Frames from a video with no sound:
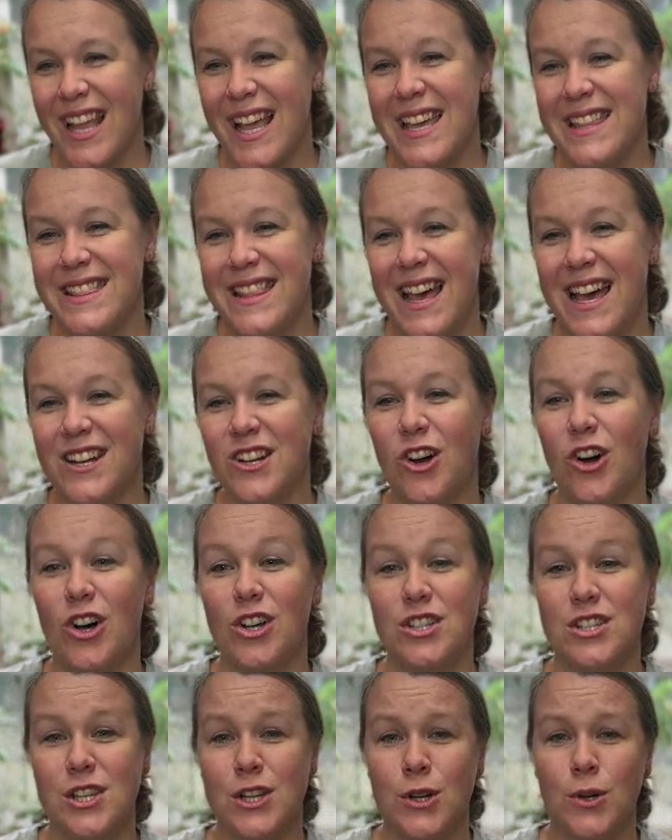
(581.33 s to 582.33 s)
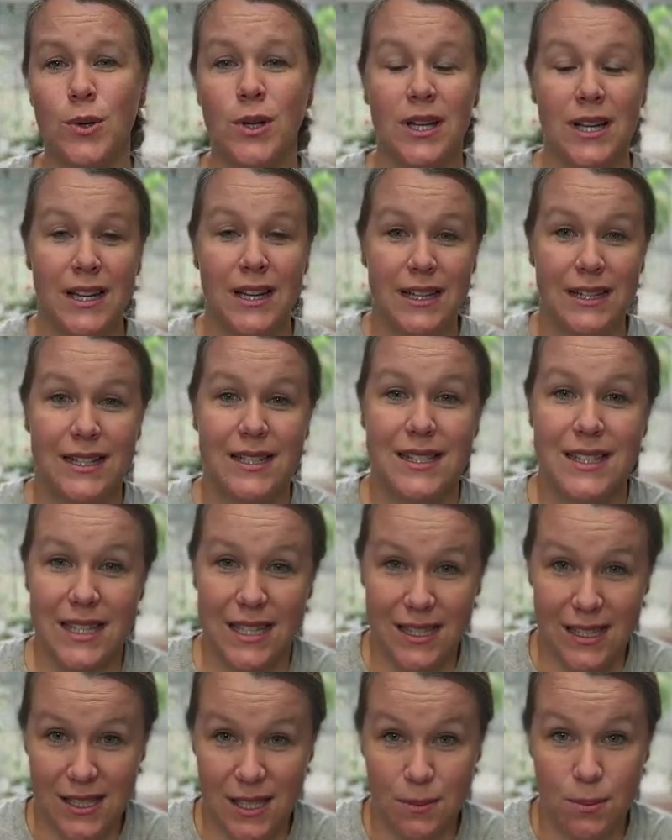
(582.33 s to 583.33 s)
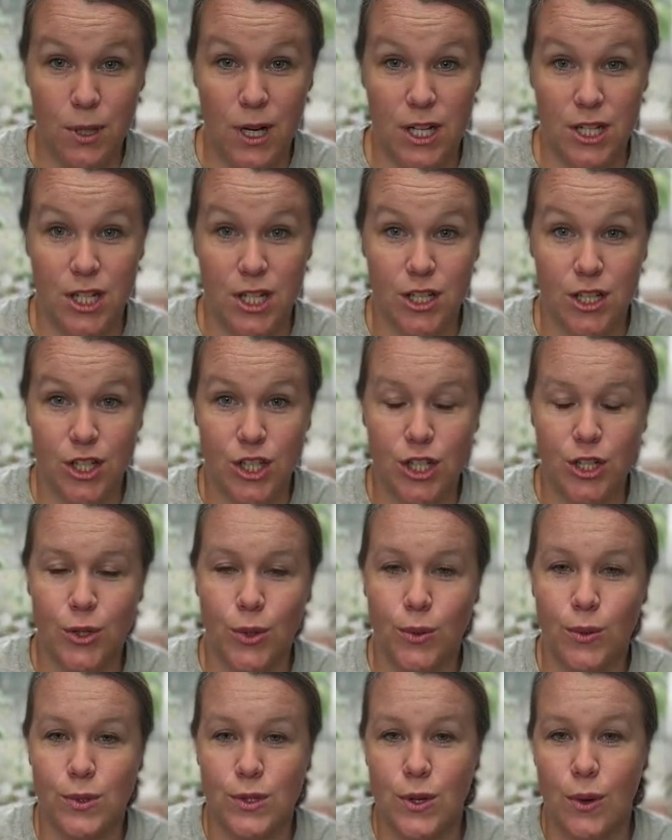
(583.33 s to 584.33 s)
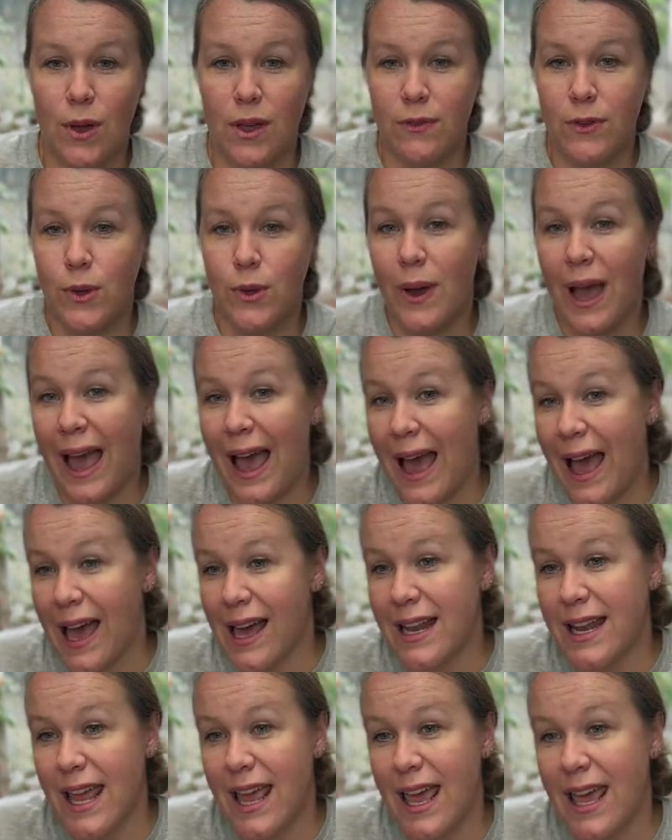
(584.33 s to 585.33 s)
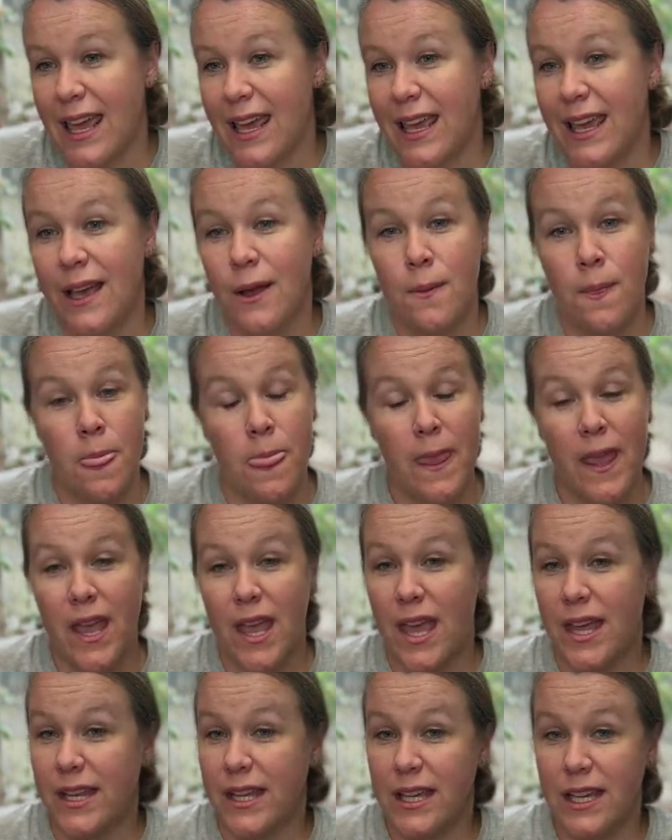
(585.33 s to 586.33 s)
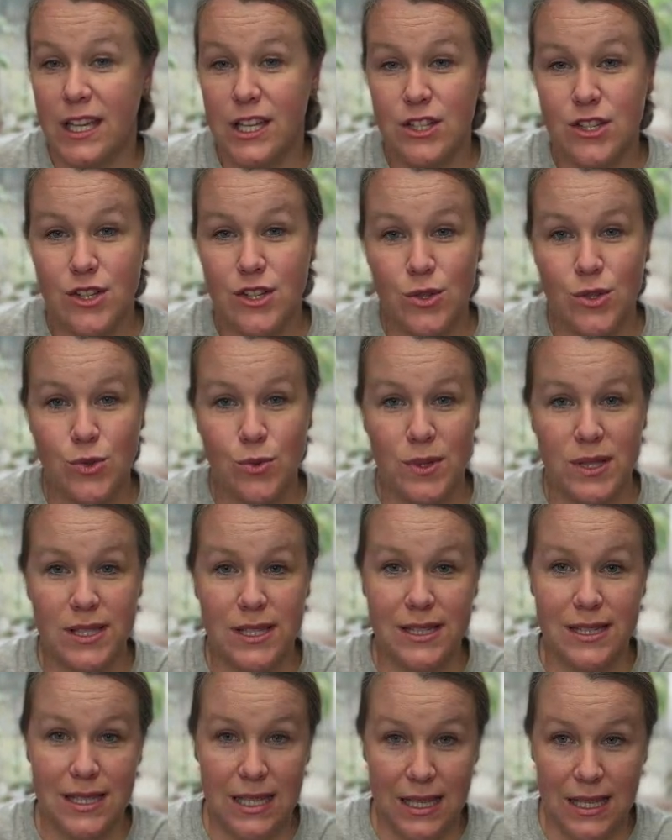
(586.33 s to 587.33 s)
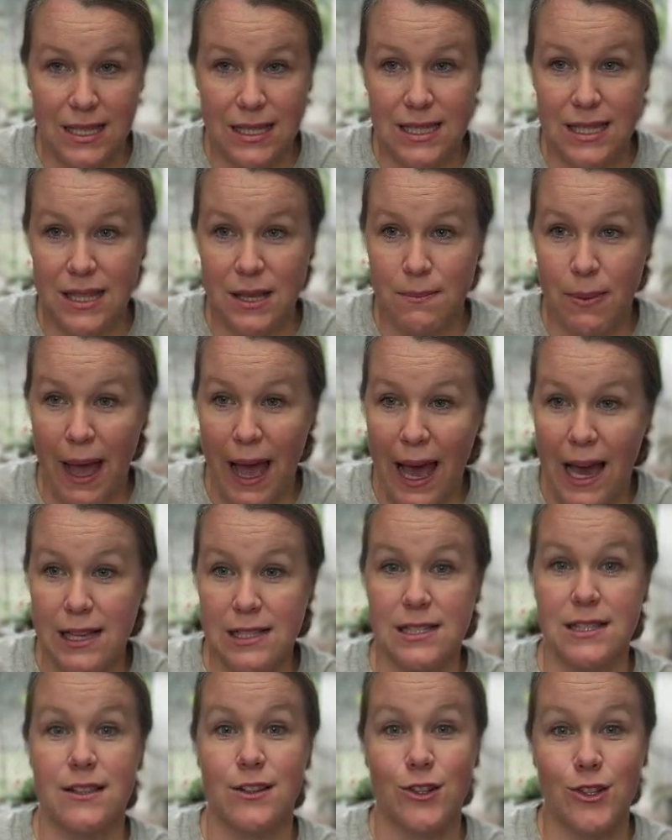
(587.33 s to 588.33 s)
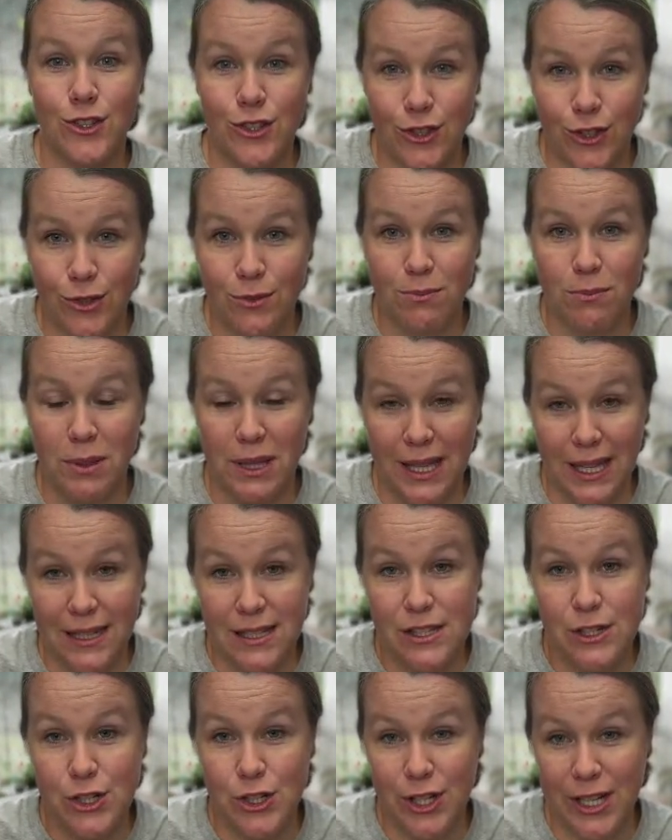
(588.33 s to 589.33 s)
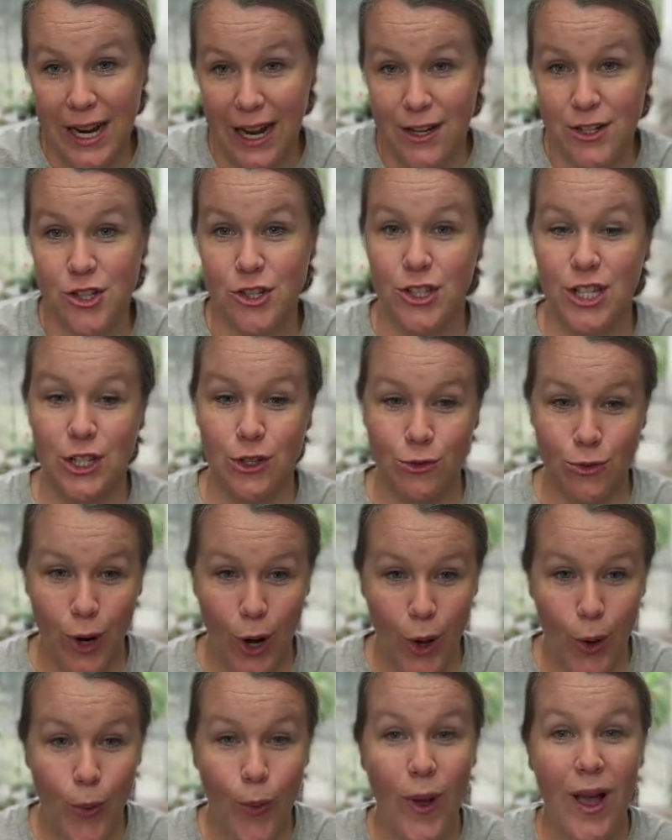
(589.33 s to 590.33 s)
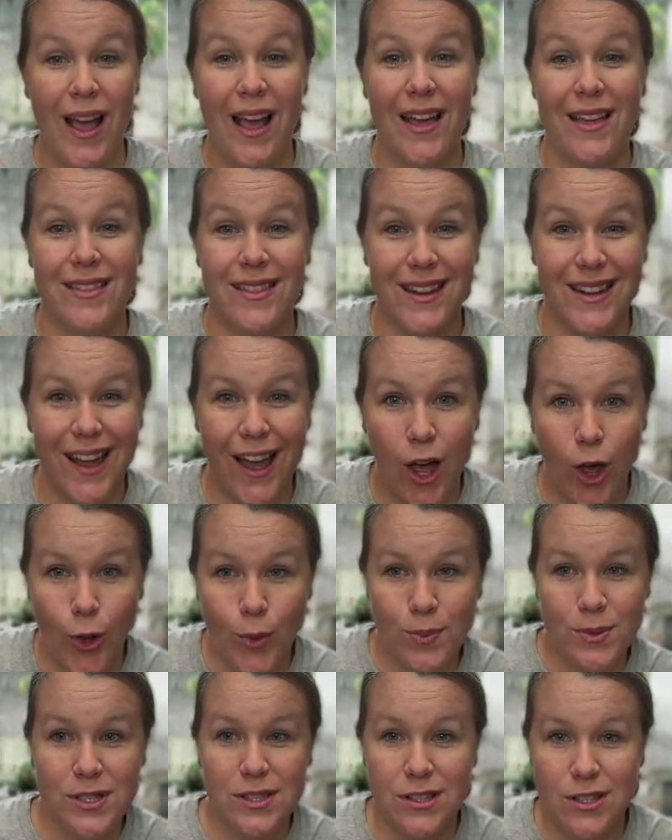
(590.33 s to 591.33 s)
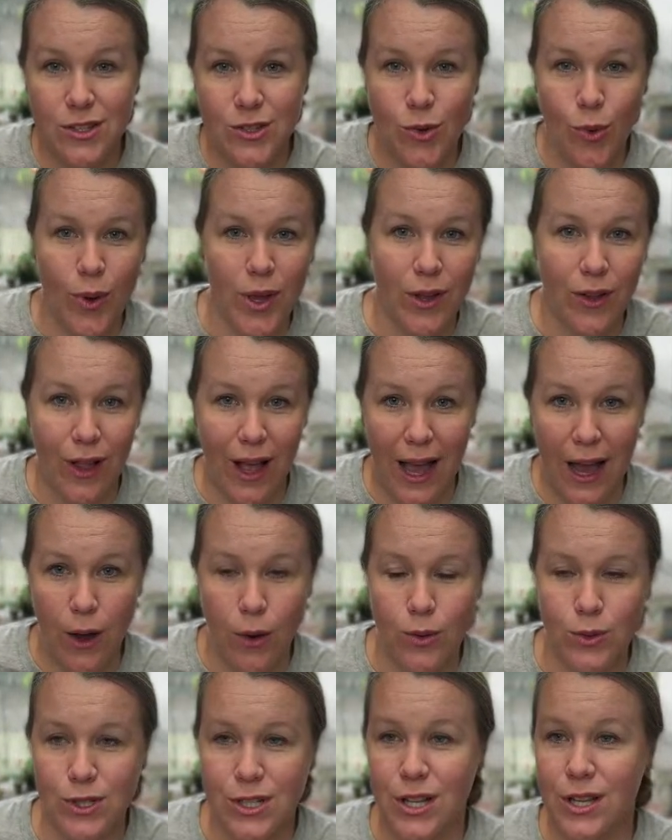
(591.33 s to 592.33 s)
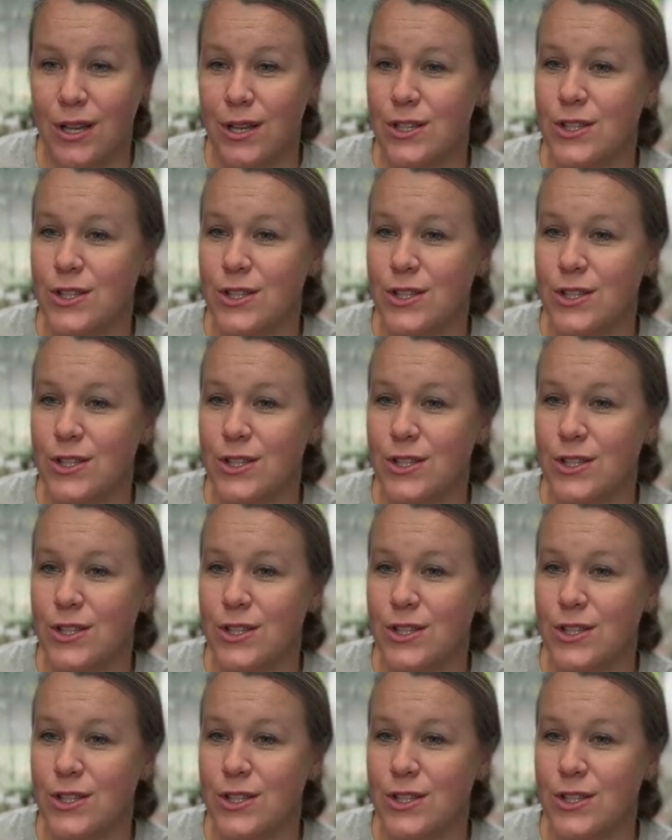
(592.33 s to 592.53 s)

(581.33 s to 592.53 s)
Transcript: And then also disease suppression too. So if you had any issues with disease in the past, there's certain plants that you can actually grow that helps the soil out.